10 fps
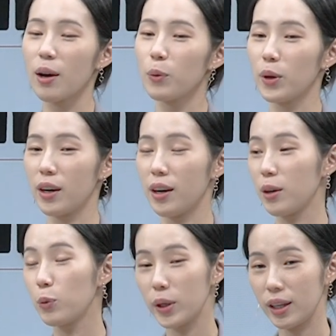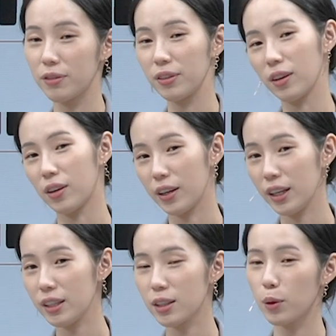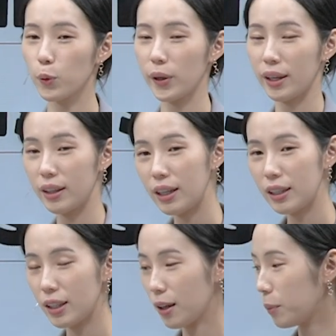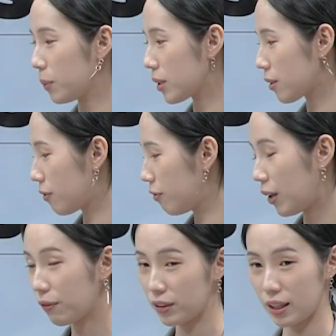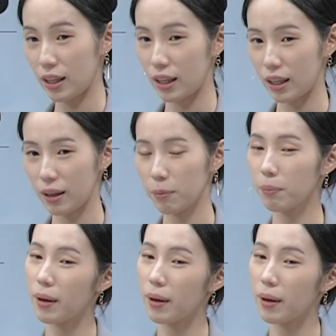where we've learned Korean idioms 50.